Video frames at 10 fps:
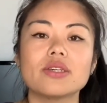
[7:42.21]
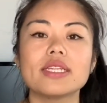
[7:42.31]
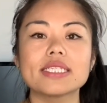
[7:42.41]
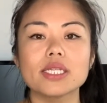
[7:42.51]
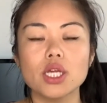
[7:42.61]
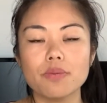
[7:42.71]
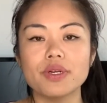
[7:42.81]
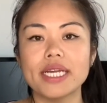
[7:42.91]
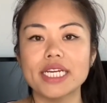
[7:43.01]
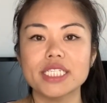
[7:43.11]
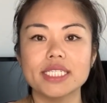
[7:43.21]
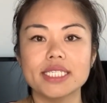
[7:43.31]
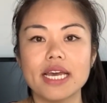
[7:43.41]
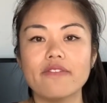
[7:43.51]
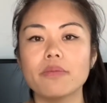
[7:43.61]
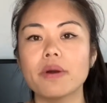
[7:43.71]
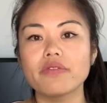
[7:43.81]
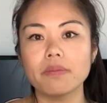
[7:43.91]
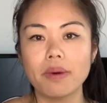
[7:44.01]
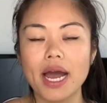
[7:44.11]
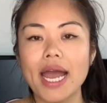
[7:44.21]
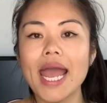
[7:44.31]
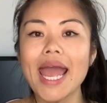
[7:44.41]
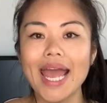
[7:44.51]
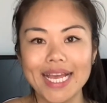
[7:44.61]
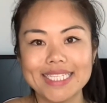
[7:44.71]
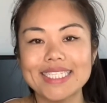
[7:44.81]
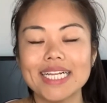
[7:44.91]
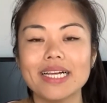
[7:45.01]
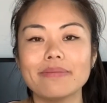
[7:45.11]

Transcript: So there's a lot of protections there for both the buyer and seller.